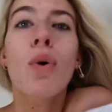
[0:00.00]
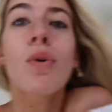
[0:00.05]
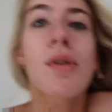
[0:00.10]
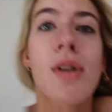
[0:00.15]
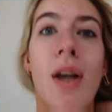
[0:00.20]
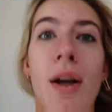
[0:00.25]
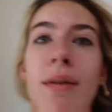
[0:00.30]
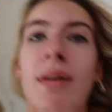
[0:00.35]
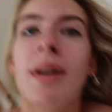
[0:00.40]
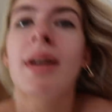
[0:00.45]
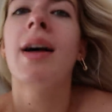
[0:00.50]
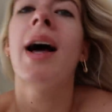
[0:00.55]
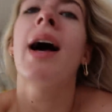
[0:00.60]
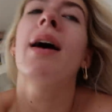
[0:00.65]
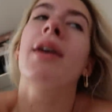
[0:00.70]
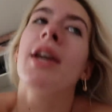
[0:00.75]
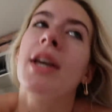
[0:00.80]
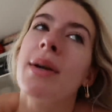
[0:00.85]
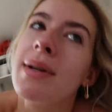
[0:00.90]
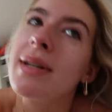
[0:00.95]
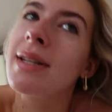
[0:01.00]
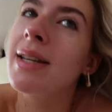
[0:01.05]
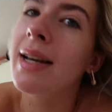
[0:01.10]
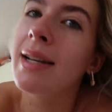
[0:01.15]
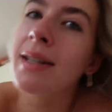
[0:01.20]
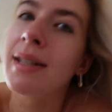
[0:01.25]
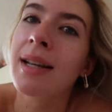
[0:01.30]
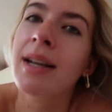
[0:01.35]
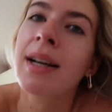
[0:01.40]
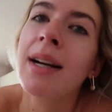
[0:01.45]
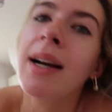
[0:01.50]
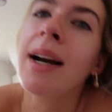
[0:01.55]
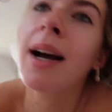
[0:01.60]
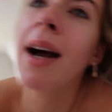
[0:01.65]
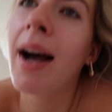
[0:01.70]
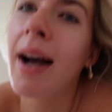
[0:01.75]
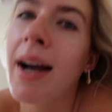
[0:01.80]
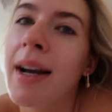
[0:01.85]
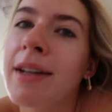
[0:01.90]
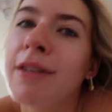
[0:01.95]
Also, look, how cute is this?
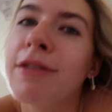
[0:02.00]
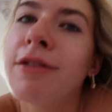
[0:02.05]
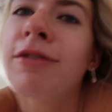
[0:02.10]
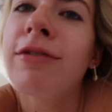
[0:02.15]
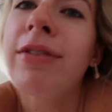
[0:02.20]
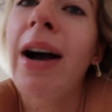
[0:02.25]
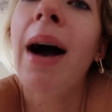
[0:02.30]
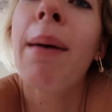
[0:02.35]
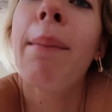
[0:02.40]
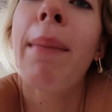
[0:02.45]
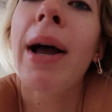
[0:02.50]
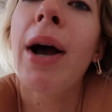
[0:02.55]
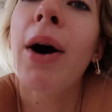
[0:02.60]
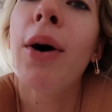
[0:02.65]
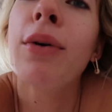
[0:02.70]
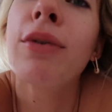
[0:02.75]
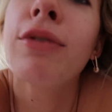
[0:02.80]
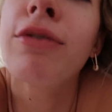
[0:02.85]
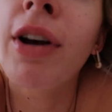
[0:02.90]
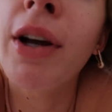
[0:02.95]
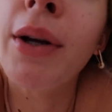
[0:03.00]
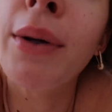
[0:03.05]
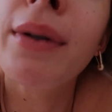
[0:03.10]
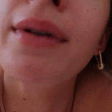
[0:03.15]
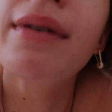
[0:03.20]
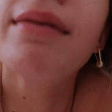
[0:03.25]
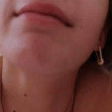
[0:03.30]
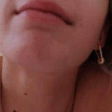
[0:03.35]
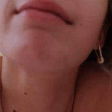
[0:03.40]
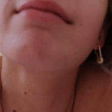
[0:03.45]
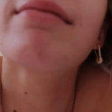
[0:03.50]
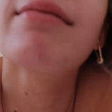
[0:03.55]
I found my old phone.